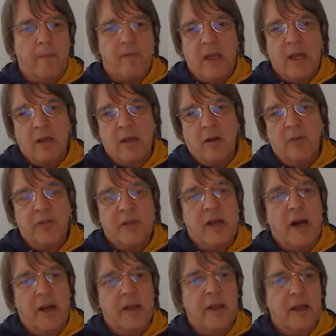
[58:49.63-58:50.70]
And on the
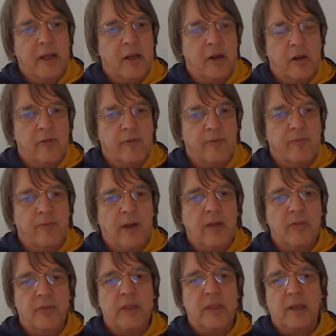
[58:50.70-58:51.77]
other hand, of
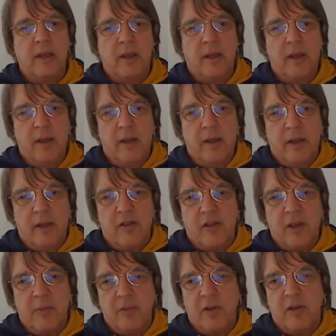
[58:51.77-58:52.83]
funding. It
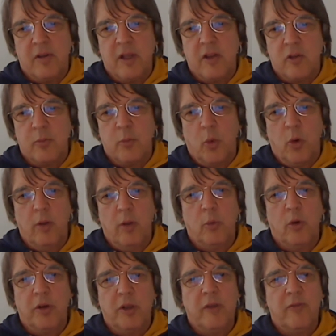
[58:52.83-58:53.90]
seems it gets more and
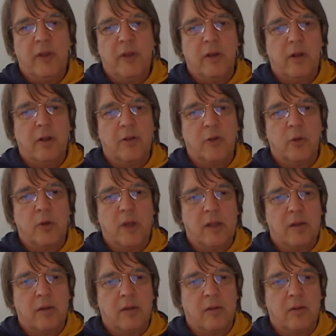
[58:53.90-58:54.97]
more difficult to
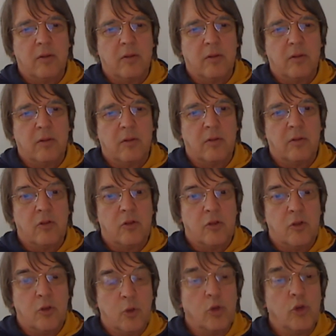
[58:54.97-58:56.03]
get
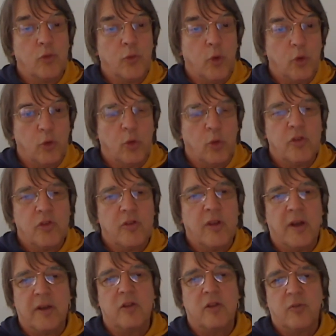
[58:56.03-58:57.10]
useful, good
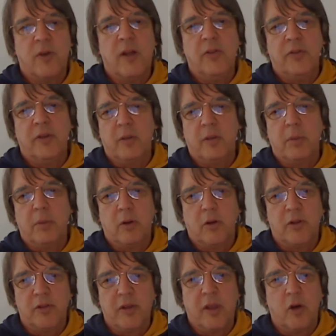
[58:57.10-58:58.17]
studies funded,
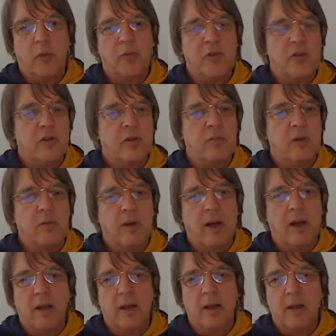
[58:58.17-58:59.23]
because they obviously
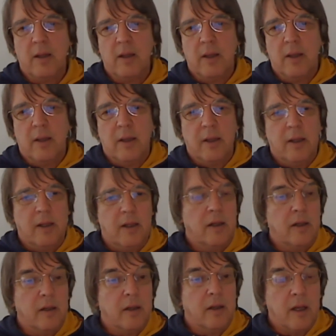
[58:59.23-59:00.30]
require
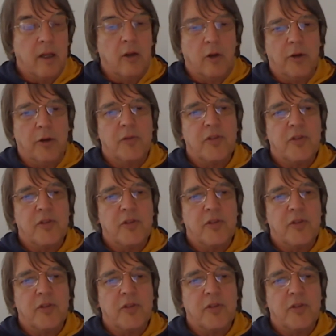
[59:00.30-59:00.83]
a lot of